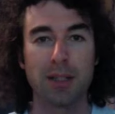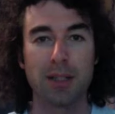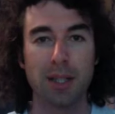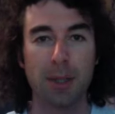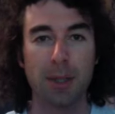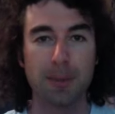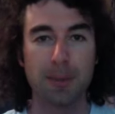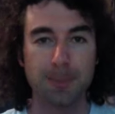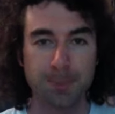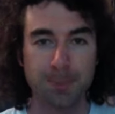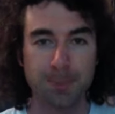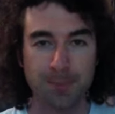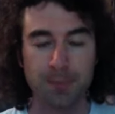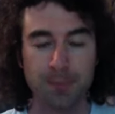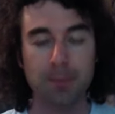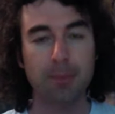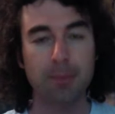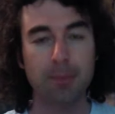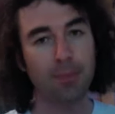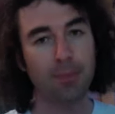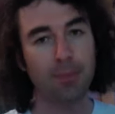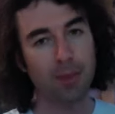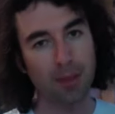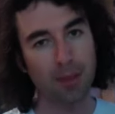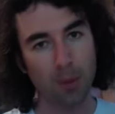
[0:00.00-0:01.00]
So
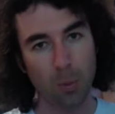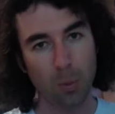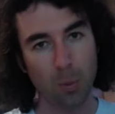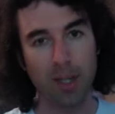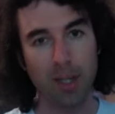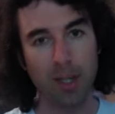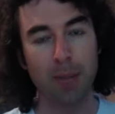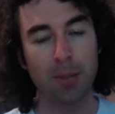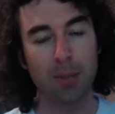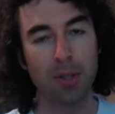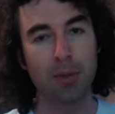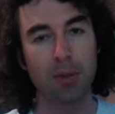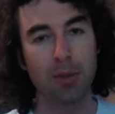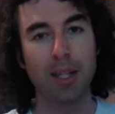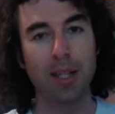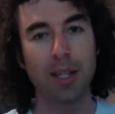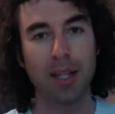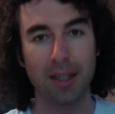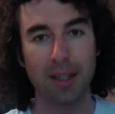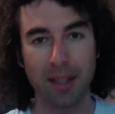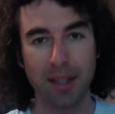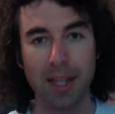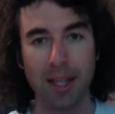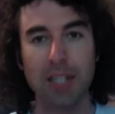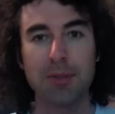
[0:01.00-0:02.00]
what I've been doing in
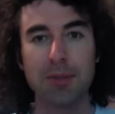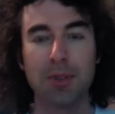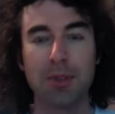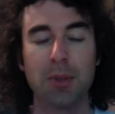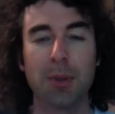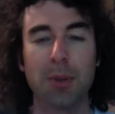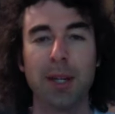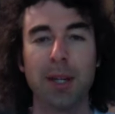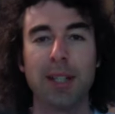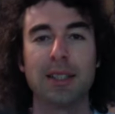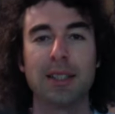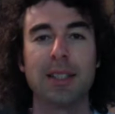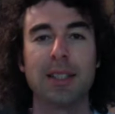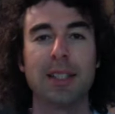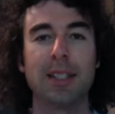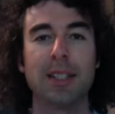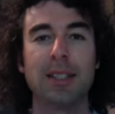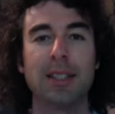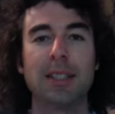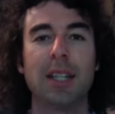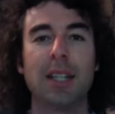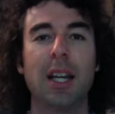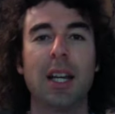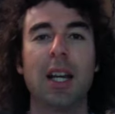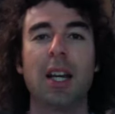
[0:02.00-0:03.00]
the last few weeks
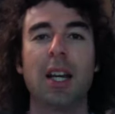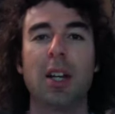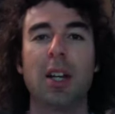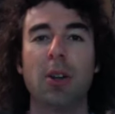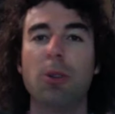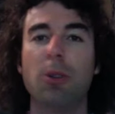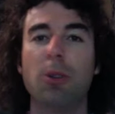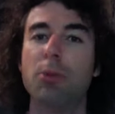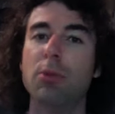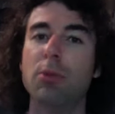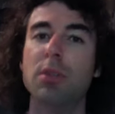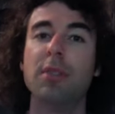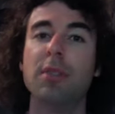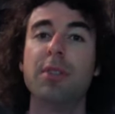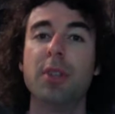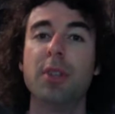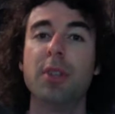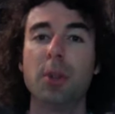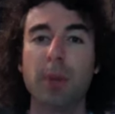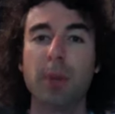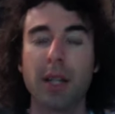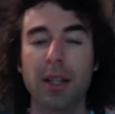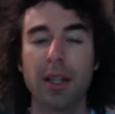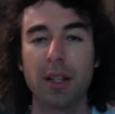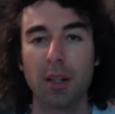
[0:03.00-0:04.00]
is
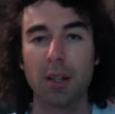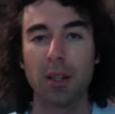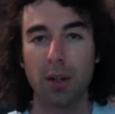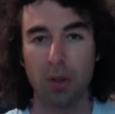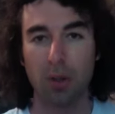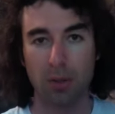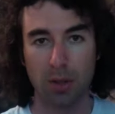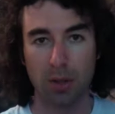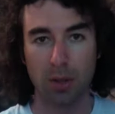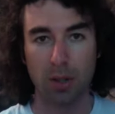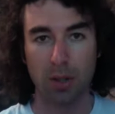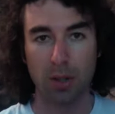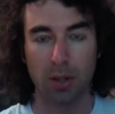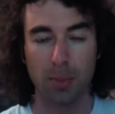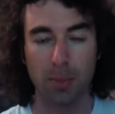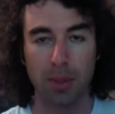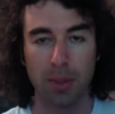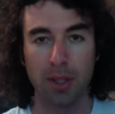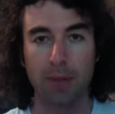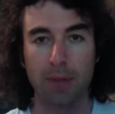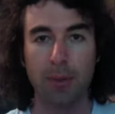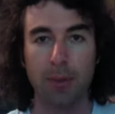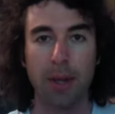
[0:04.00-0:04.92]
reviewing the old copy,